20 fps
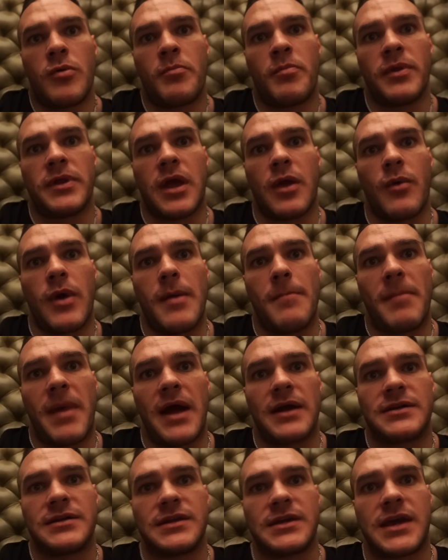but they went
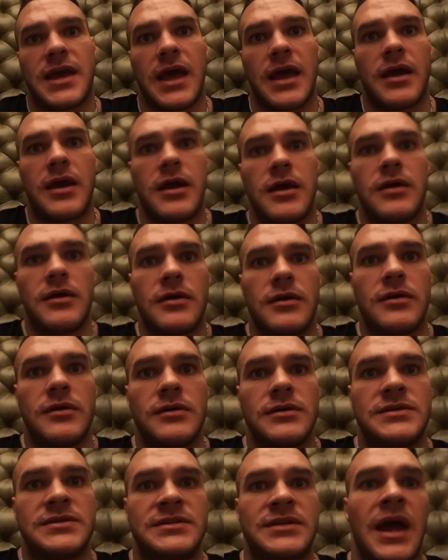back to the cake
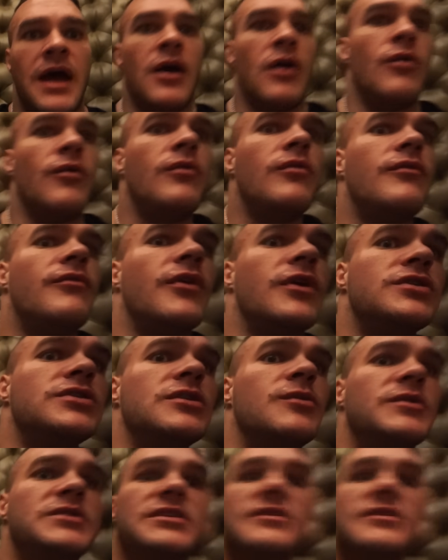style version, which